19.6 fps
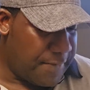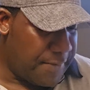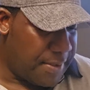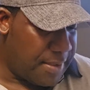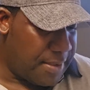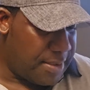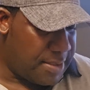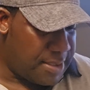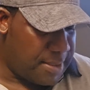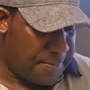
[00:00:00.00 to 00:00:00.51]
of
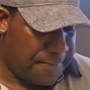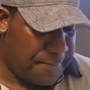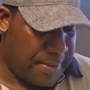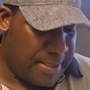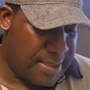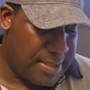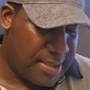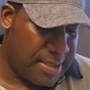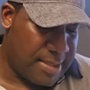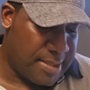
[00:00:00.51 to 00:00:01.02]
the
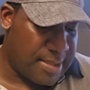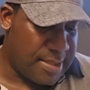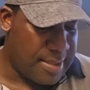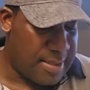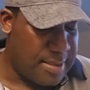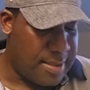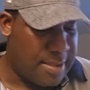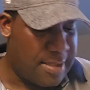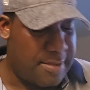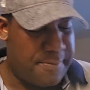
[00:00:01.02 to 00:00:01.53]

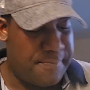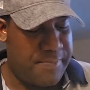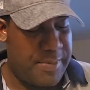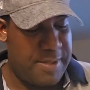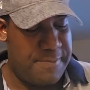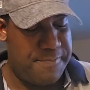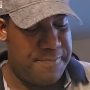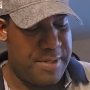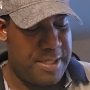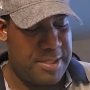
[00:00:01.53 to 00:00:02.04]
subphases are
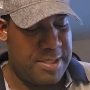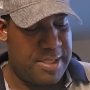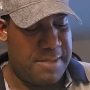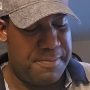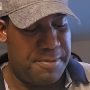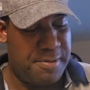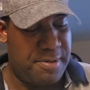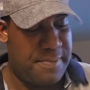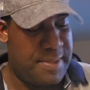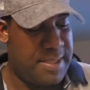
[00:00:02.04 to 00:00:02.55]
project
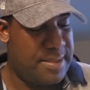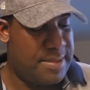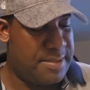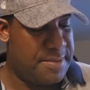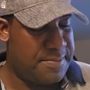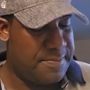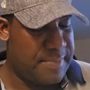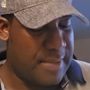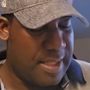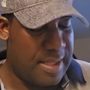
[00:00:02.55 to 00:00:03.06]
deployment,
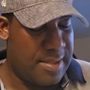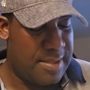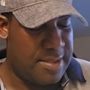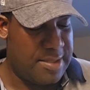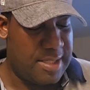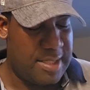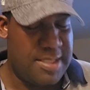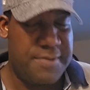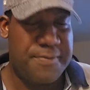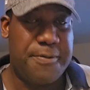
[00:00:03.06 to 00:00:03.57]

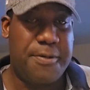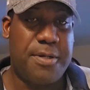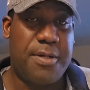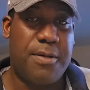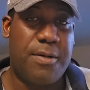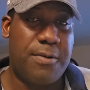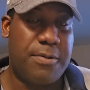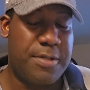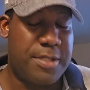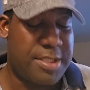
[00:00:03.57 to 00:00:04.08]
transferring
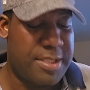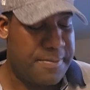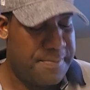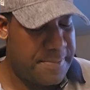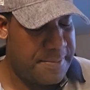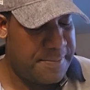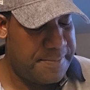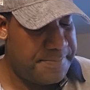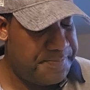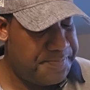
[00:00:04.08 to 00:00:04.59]

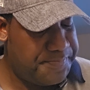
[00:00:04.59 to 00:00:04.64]
ownership,